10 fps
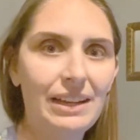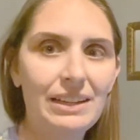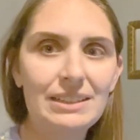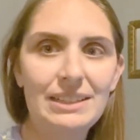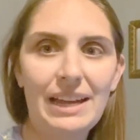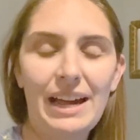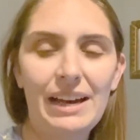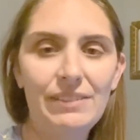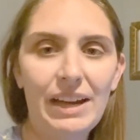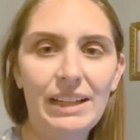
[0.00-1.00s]
to
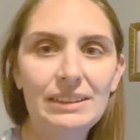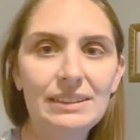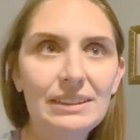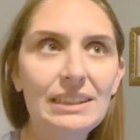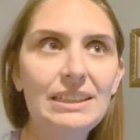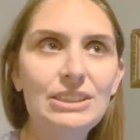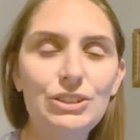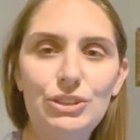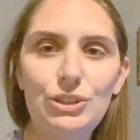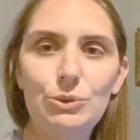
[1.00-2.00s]
have at
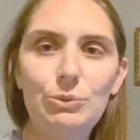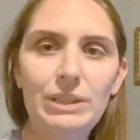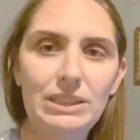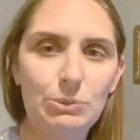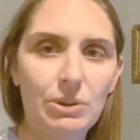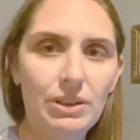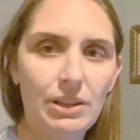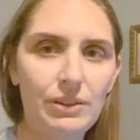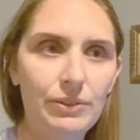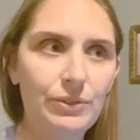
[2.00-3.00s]
least 2 weeks worth
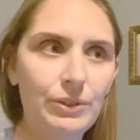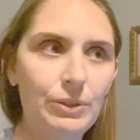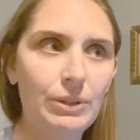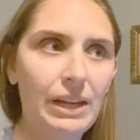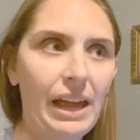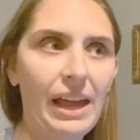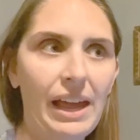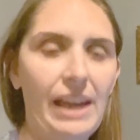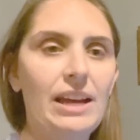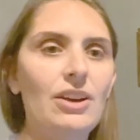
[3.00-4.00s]
of food
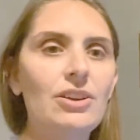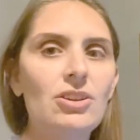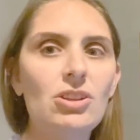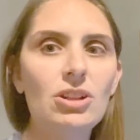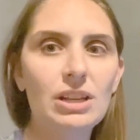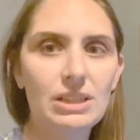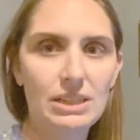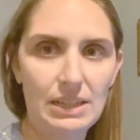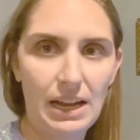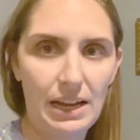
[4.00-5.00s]
at all
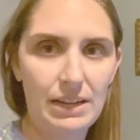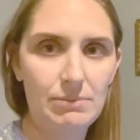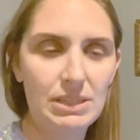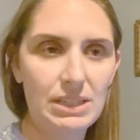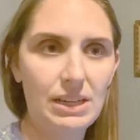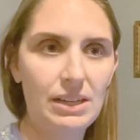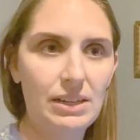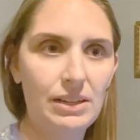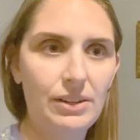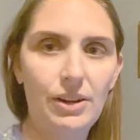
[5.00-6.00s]
times
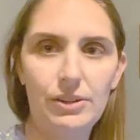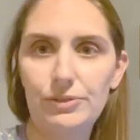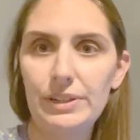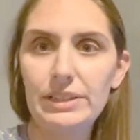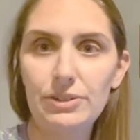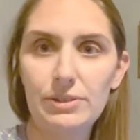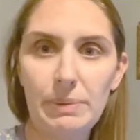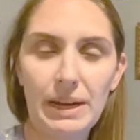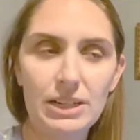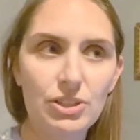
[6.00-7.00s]
in our freezer and
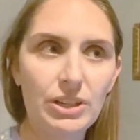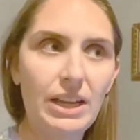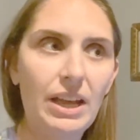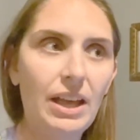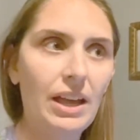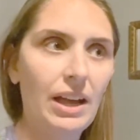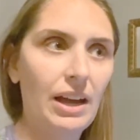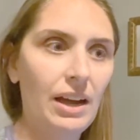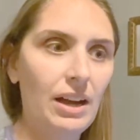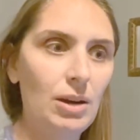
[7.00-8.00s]
pantry.
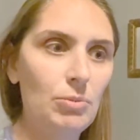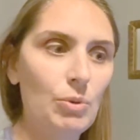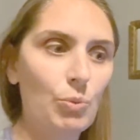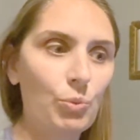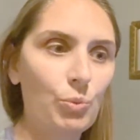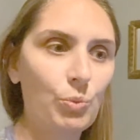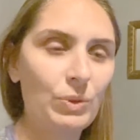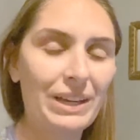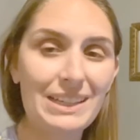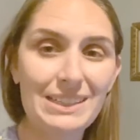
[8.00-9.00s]

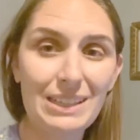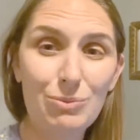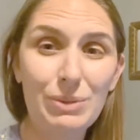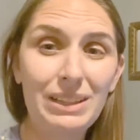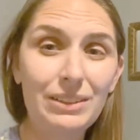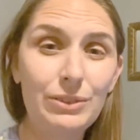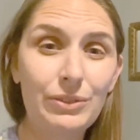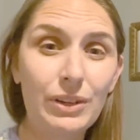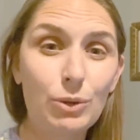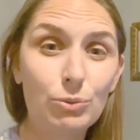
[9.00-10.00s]
Like I said, we live
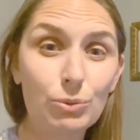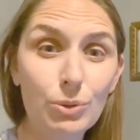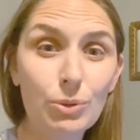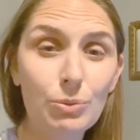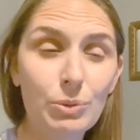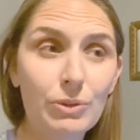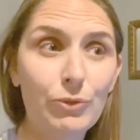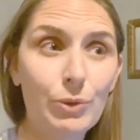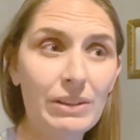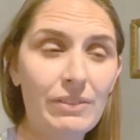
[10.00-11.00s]
rural. We're
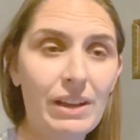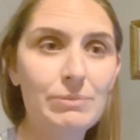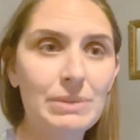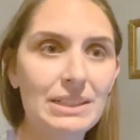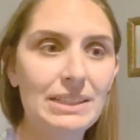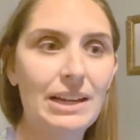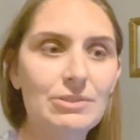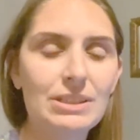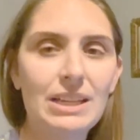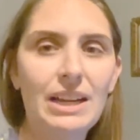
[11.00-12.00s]
45 minutes
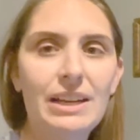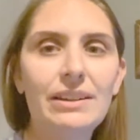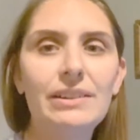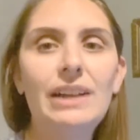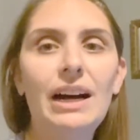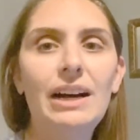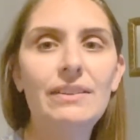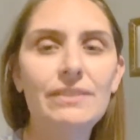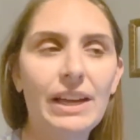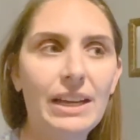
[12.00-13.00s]
outside
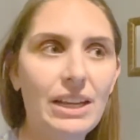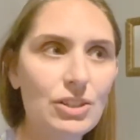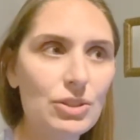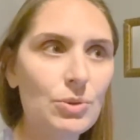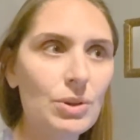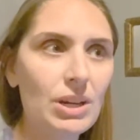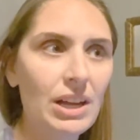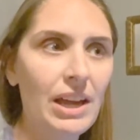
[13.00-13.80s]
of any store.